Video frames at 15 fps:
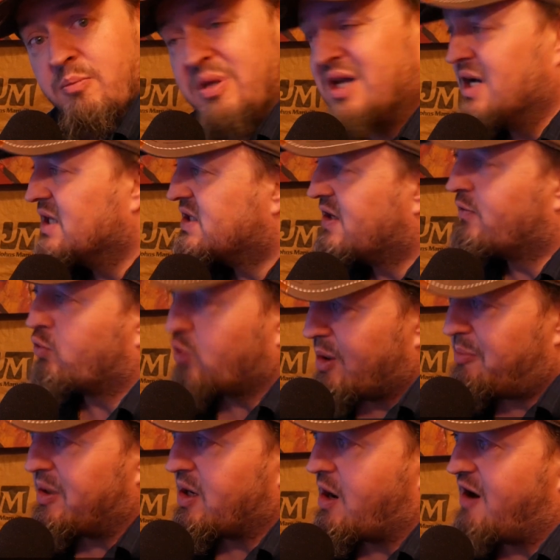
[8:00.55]
because of
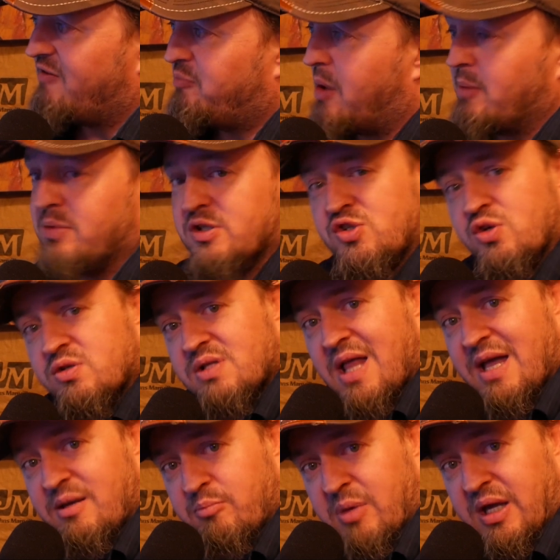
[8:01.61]
ripping off publishers
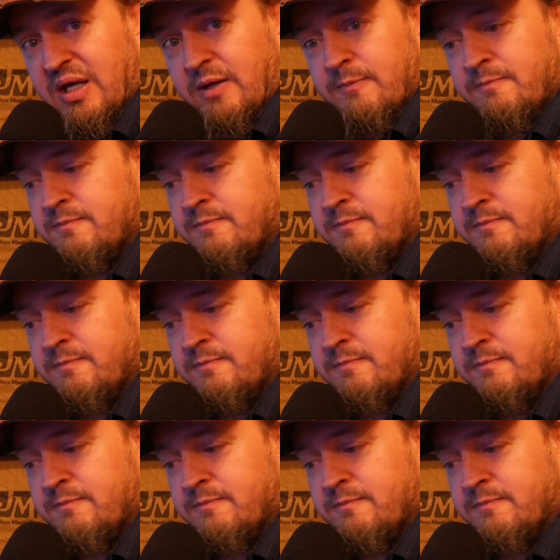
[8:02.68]
like me.